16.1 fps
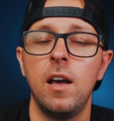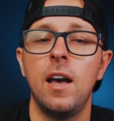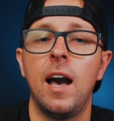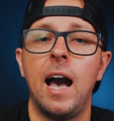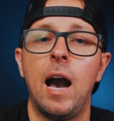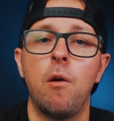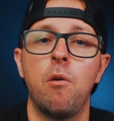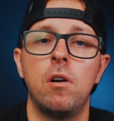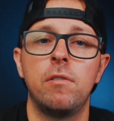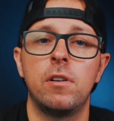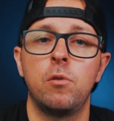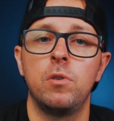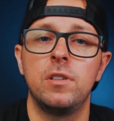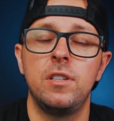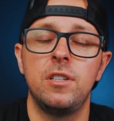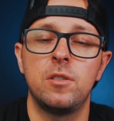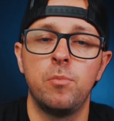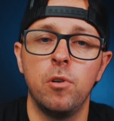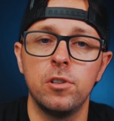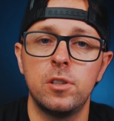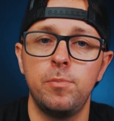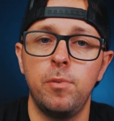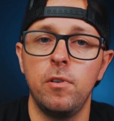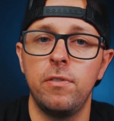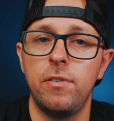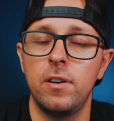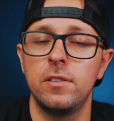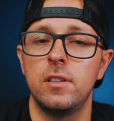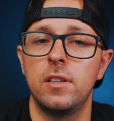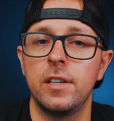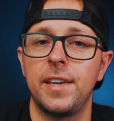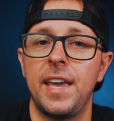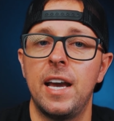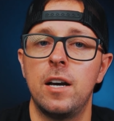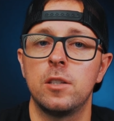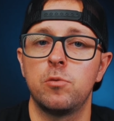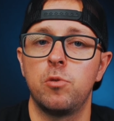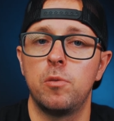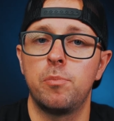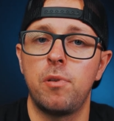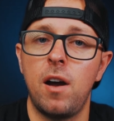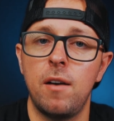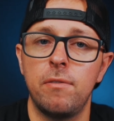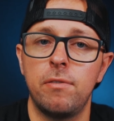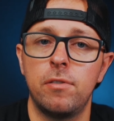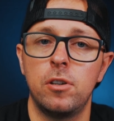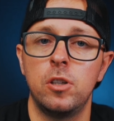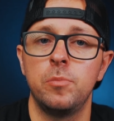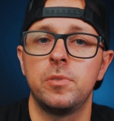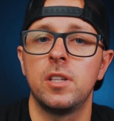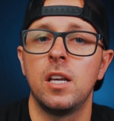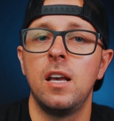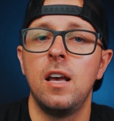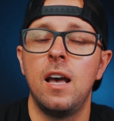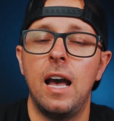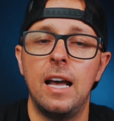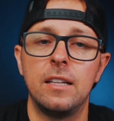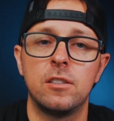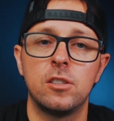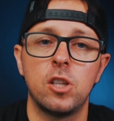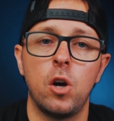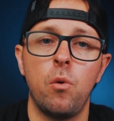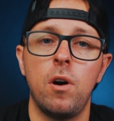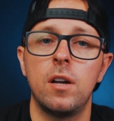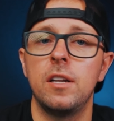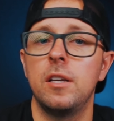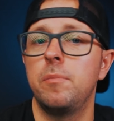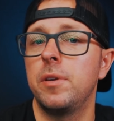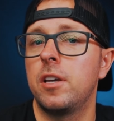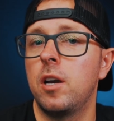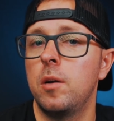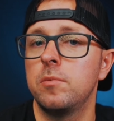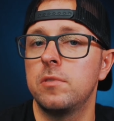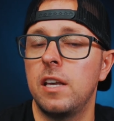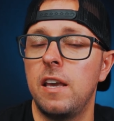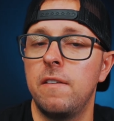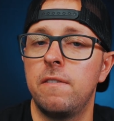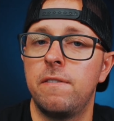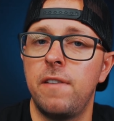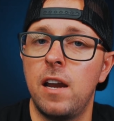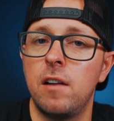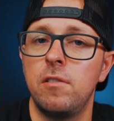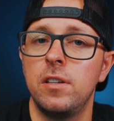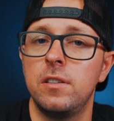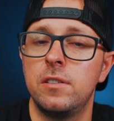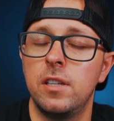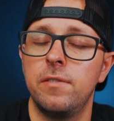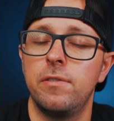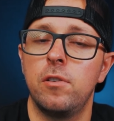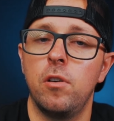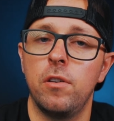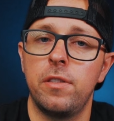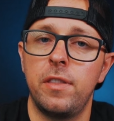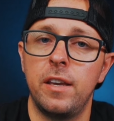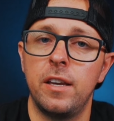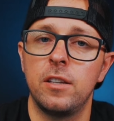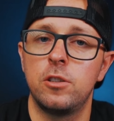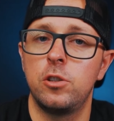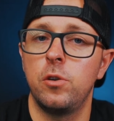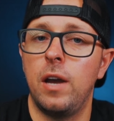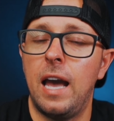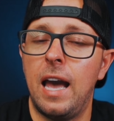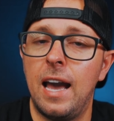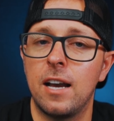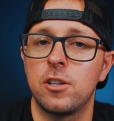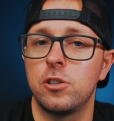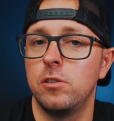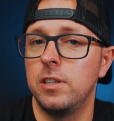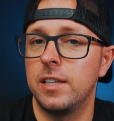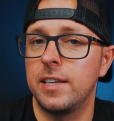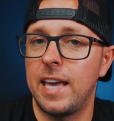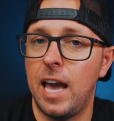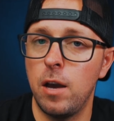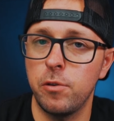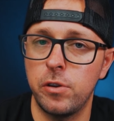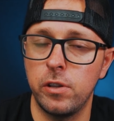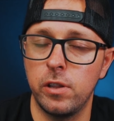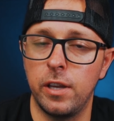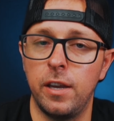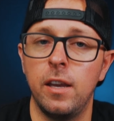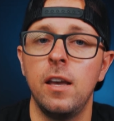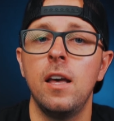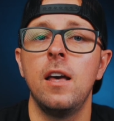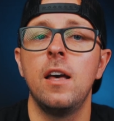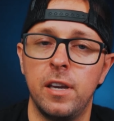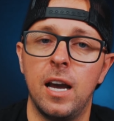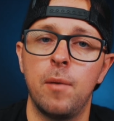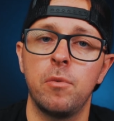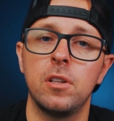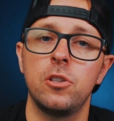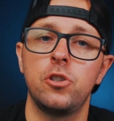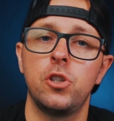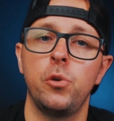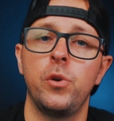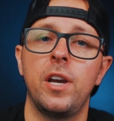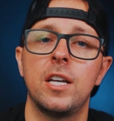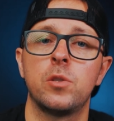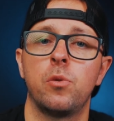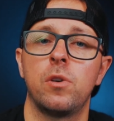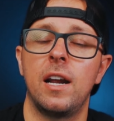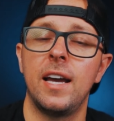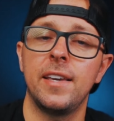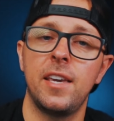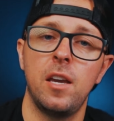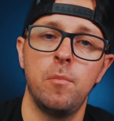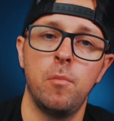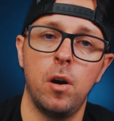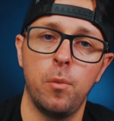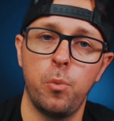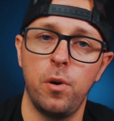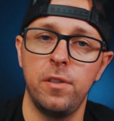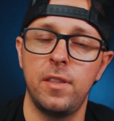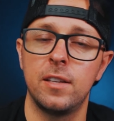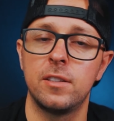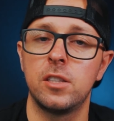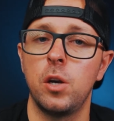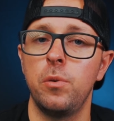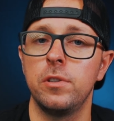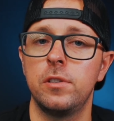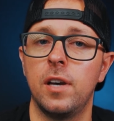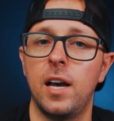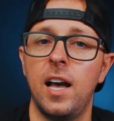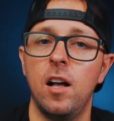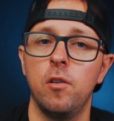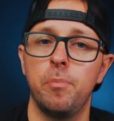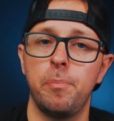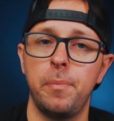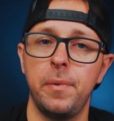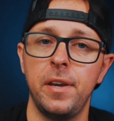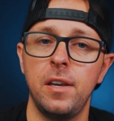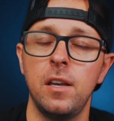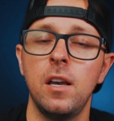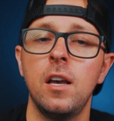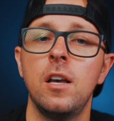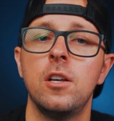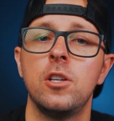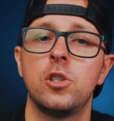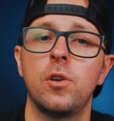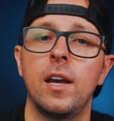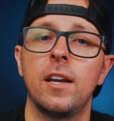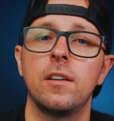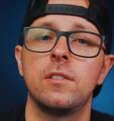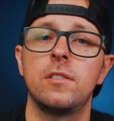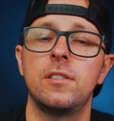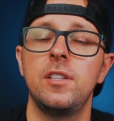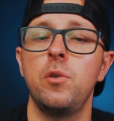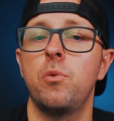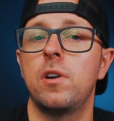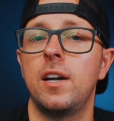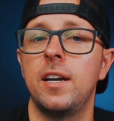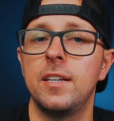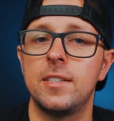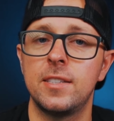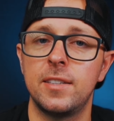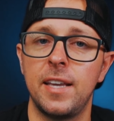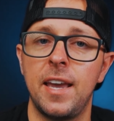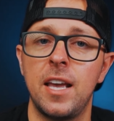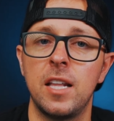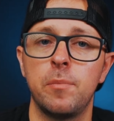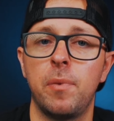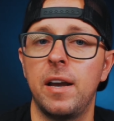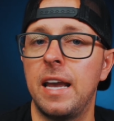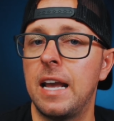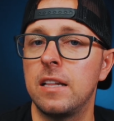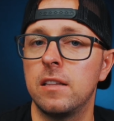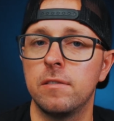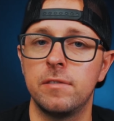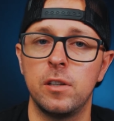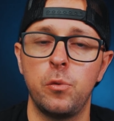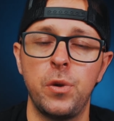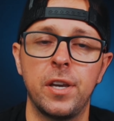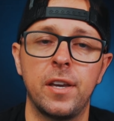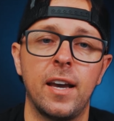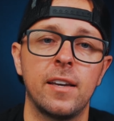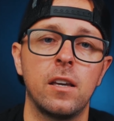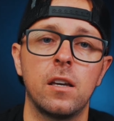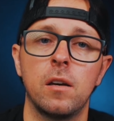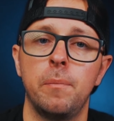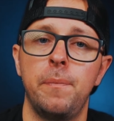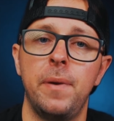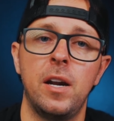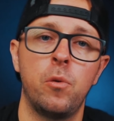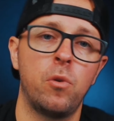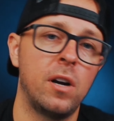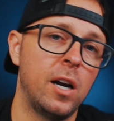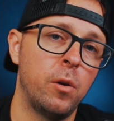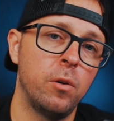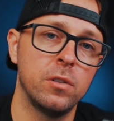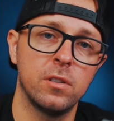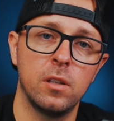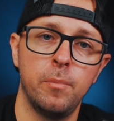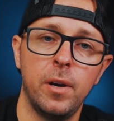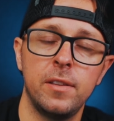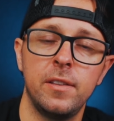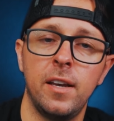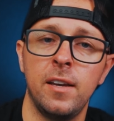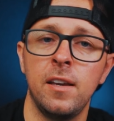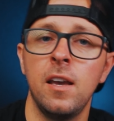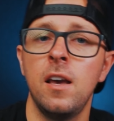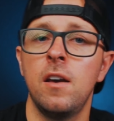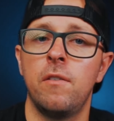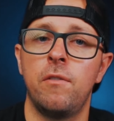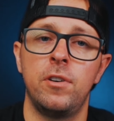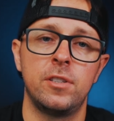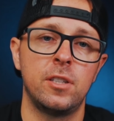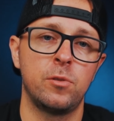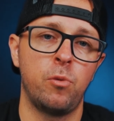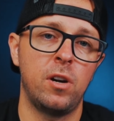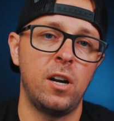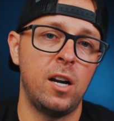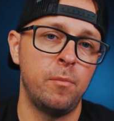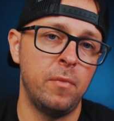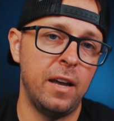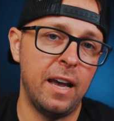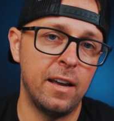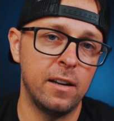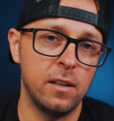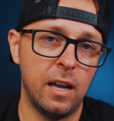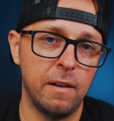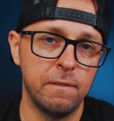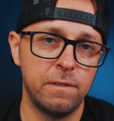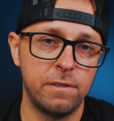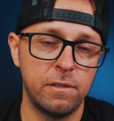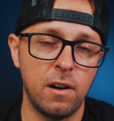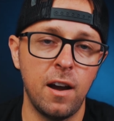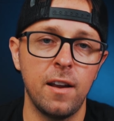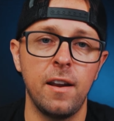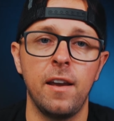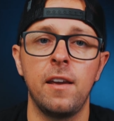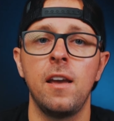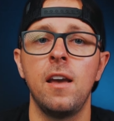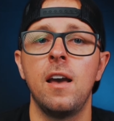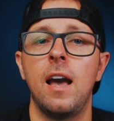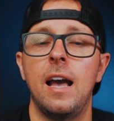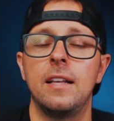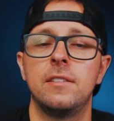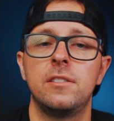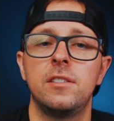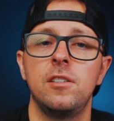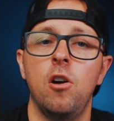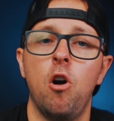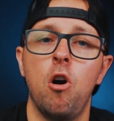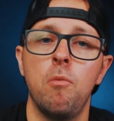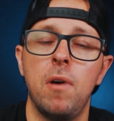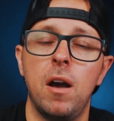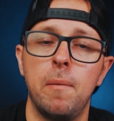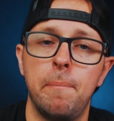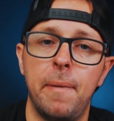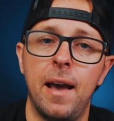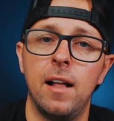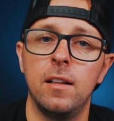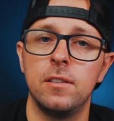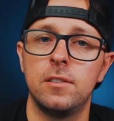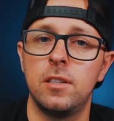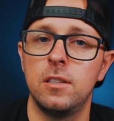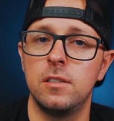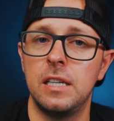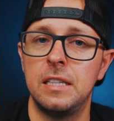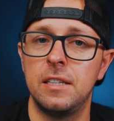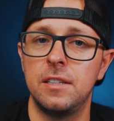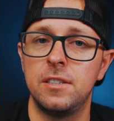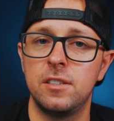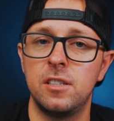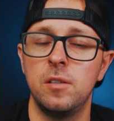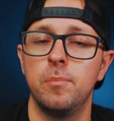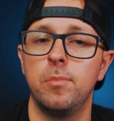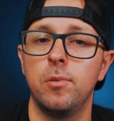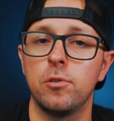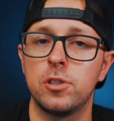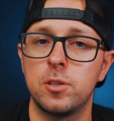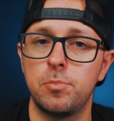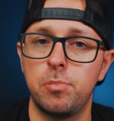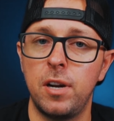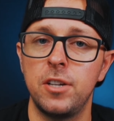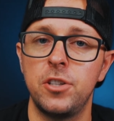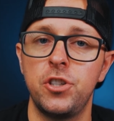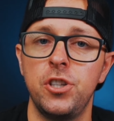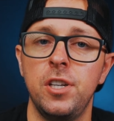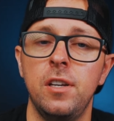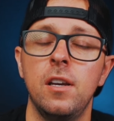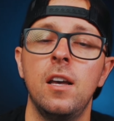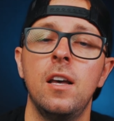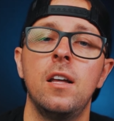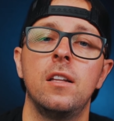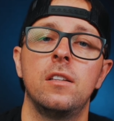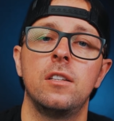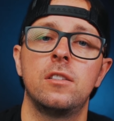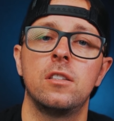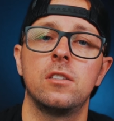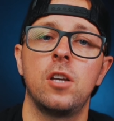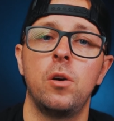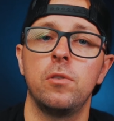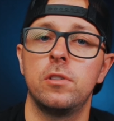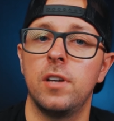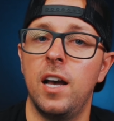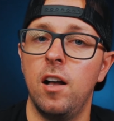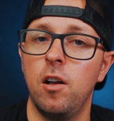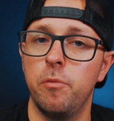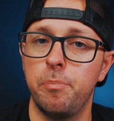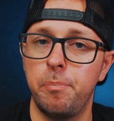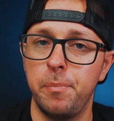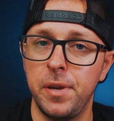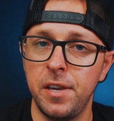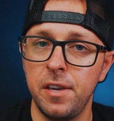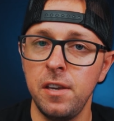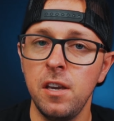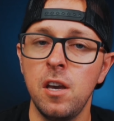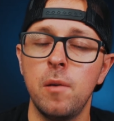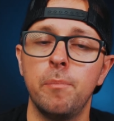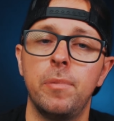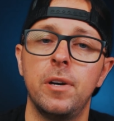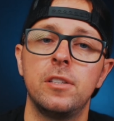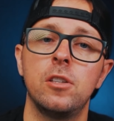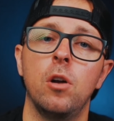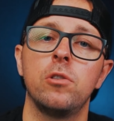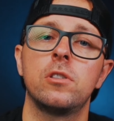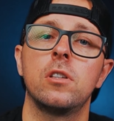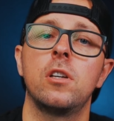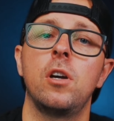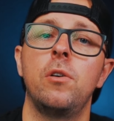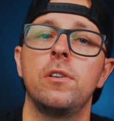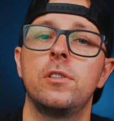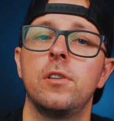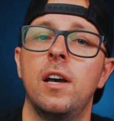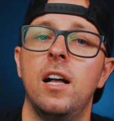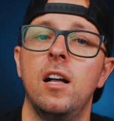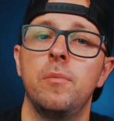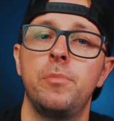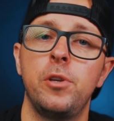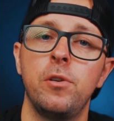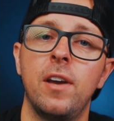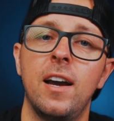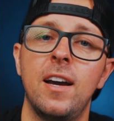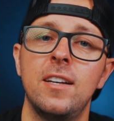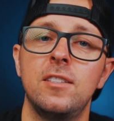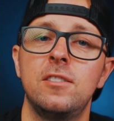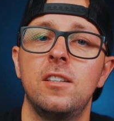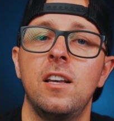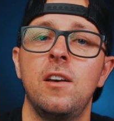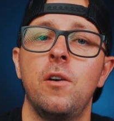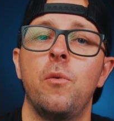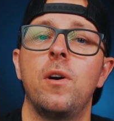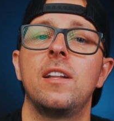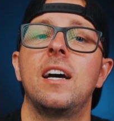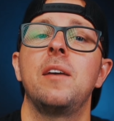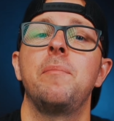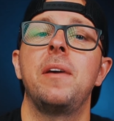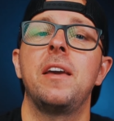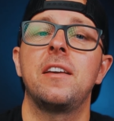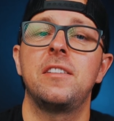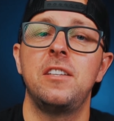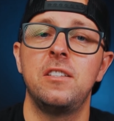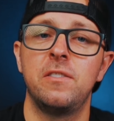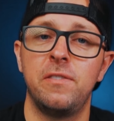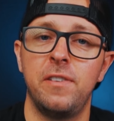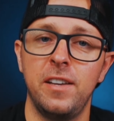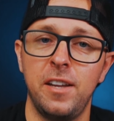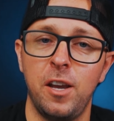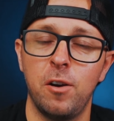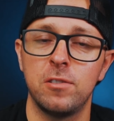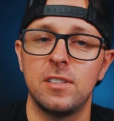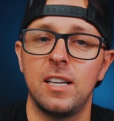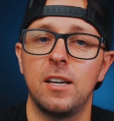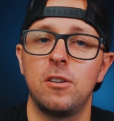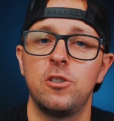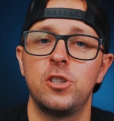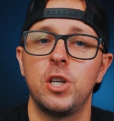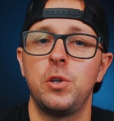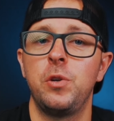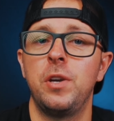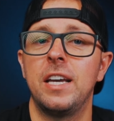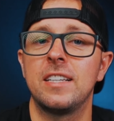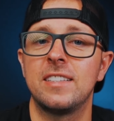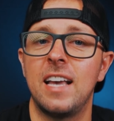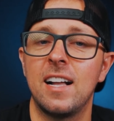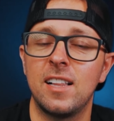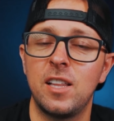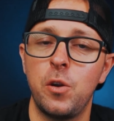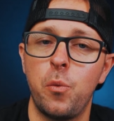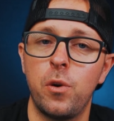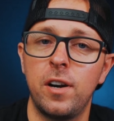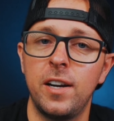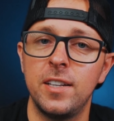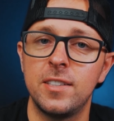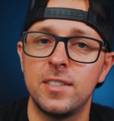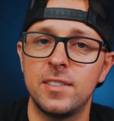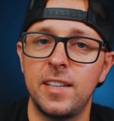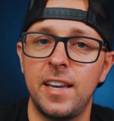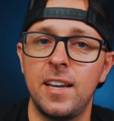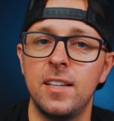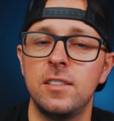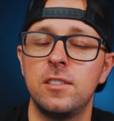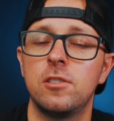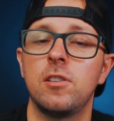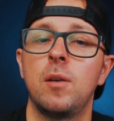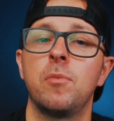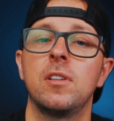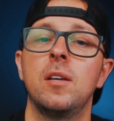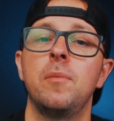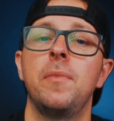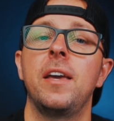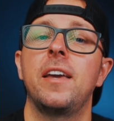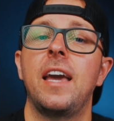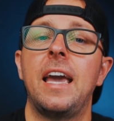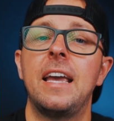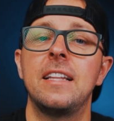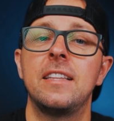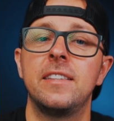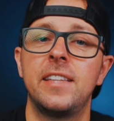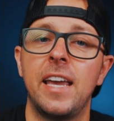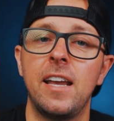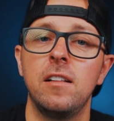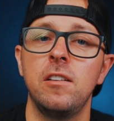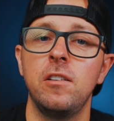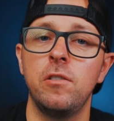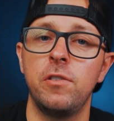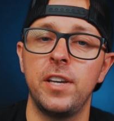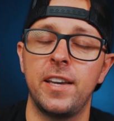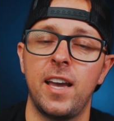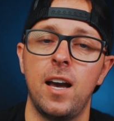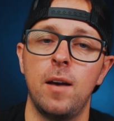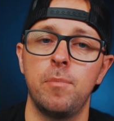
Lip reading: However, with these multiple funded accounts with prop firms and so on, it becomes a very difficult thing to actually calculate. I'm going to show you guys what I came up with that's going to help me so I could see where I stand by end of the week. I could compare where I was on Monday versus where I'm at on Friday and see all my balances in a simple spreadsheet. This is going to help me, but it's also going to help you guys when I make these videos. I could show you exactly where I stand. So I'm going to make a daily recap.